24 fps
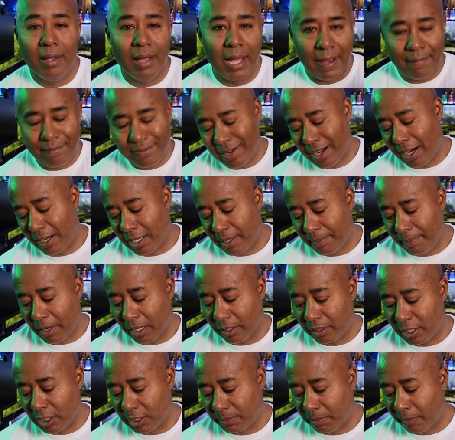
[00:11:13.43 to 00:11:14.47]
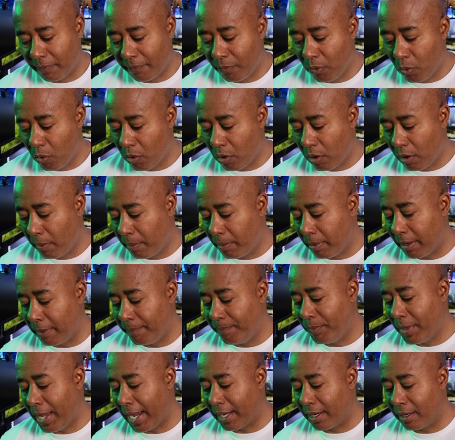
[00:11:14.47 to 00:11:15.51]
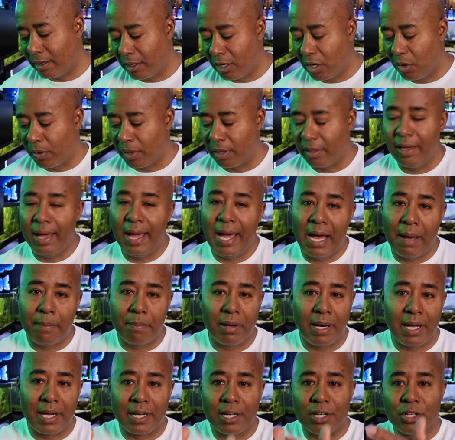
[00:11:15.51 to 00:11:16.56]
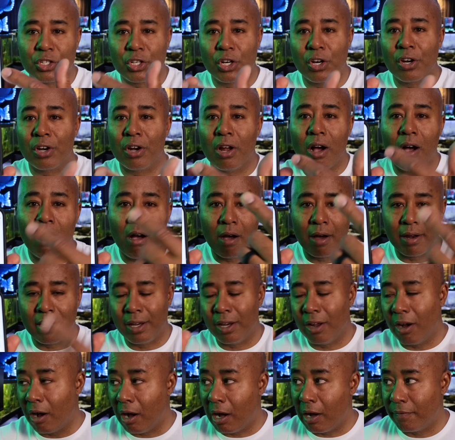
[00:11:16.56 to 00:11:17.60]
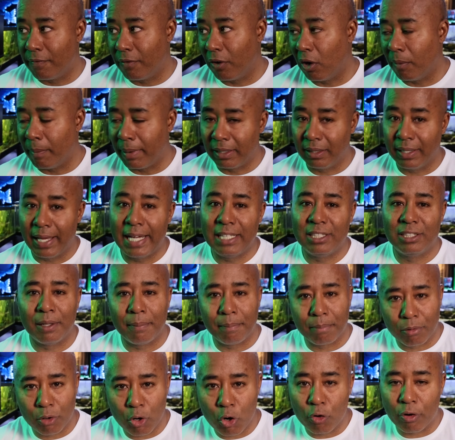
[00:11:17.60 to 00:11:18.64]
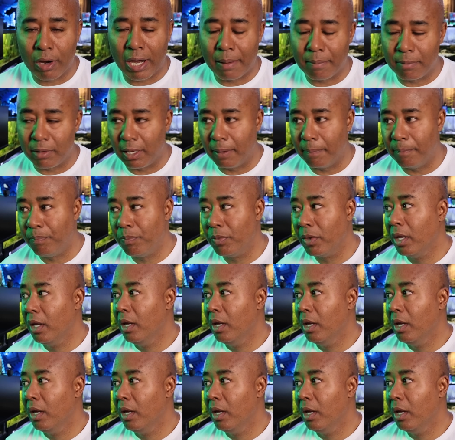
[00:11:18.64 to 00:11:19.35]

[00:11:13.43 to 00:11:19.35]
I've talked about this before, but I can go into the app and I can turn on and off all my lights and program them.